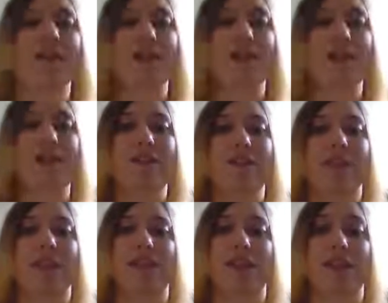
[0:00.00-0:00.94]
or
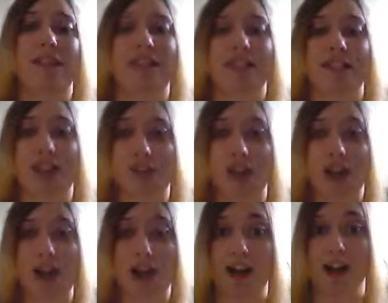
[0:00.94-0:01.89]
EV training is going to be
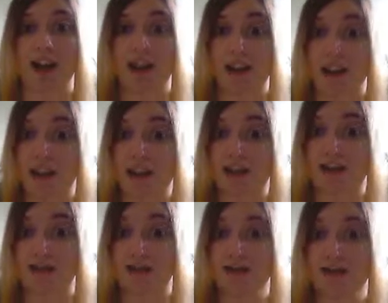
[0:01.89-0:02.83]
higher than that.
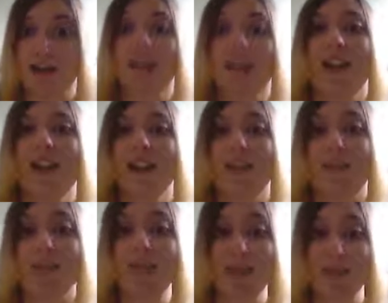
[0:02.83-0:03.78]
So
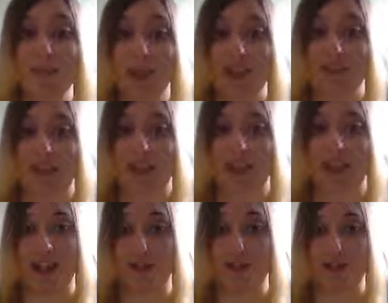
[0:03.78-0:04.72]
bear that in mind when you
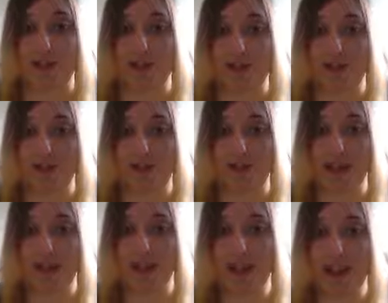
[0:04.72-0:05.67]
train your Pokemon.
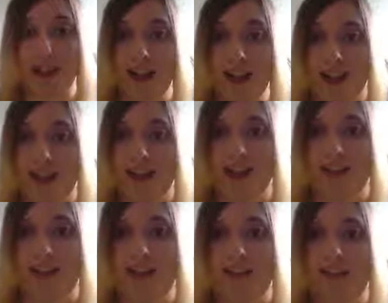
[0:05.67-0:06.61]

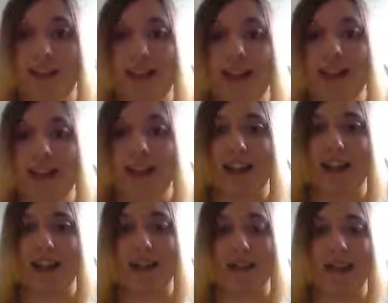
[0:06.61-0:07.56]
If you use these like
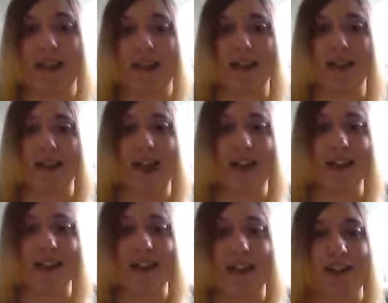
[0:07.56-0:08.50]
EV/IV
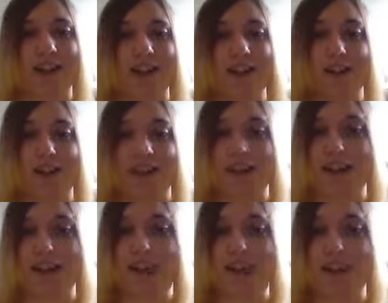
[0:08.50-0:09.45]
calculators that are on the
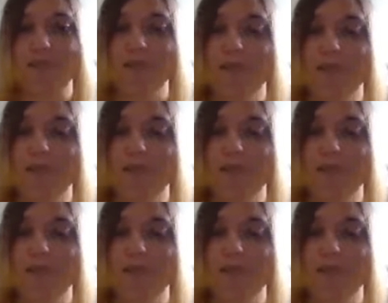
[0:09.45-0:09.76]
internet,